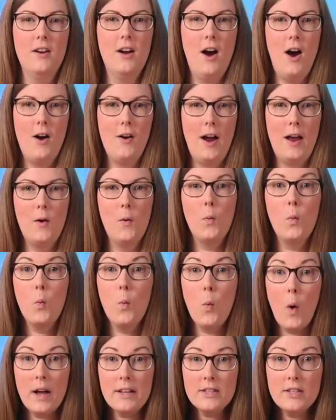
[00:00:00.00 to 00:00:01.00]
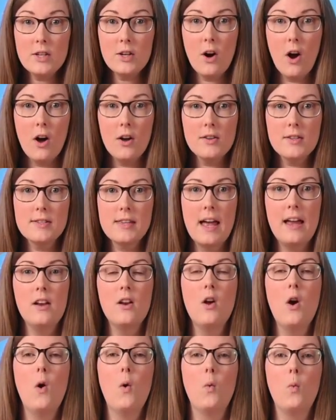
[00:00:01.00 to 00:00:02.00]
All right, once you're all set
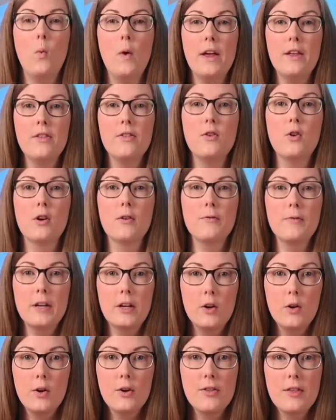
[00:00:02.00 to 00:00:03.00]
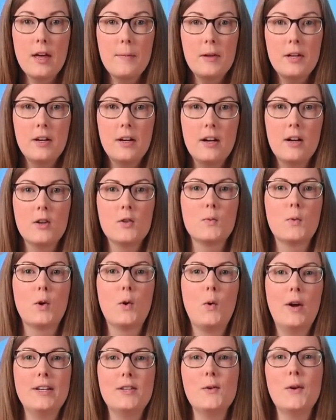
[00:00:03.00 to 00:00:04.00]
with your finger or thumb in your ears, we're
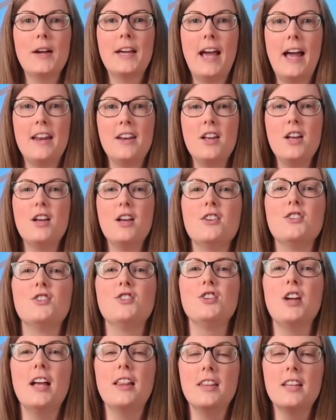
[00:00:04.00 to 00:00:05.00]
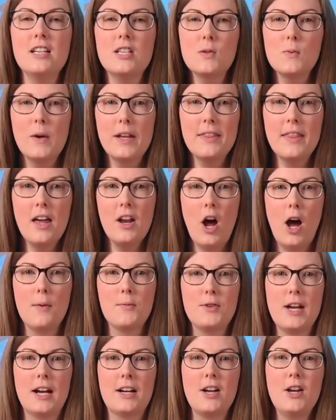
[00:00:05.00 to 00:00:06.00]
going to again gently swing that
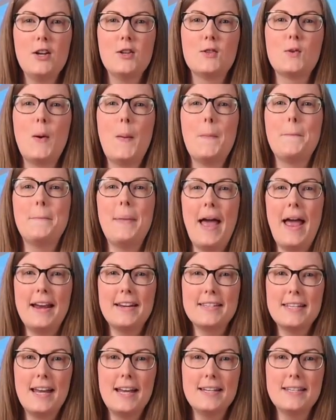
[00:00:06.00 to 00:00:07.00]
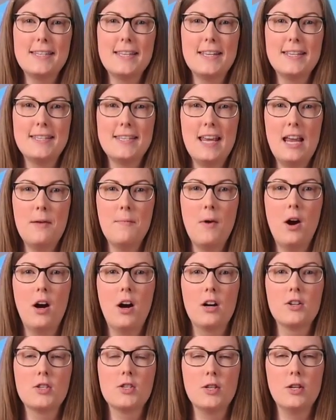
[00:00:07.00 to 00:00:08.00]
object so it bangs against the same
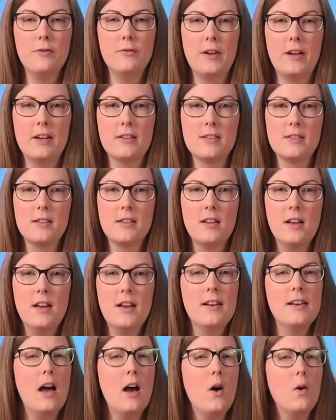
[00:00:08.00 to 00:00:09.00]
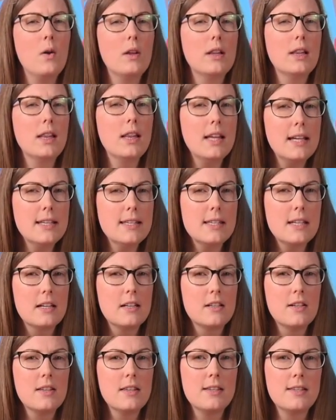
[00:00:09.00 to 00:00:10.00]
hard surface. Now listen
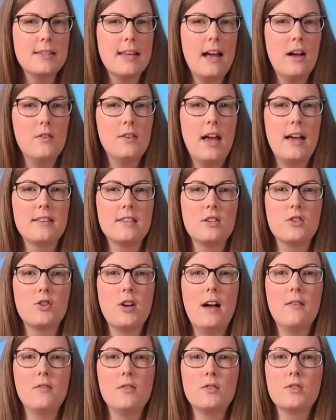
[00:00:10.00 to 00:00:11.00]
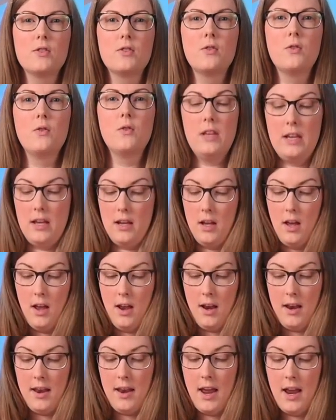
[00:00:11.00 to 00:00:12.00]
to the sound as it travels through the
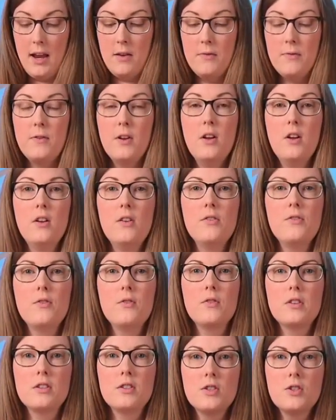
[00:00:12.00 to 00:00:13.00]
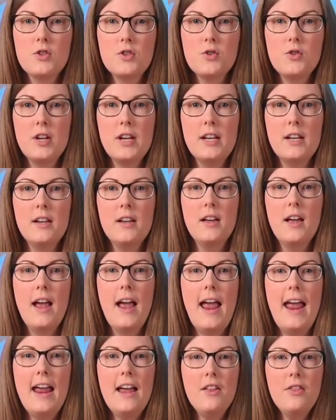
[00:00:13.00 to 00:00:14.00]
knife, through the string,
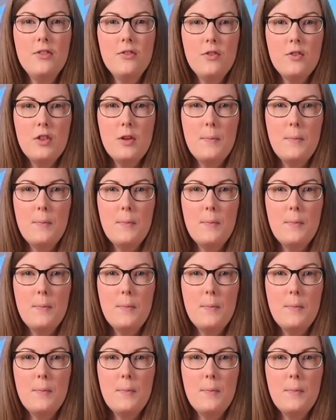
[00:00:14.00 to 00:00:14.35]
and through the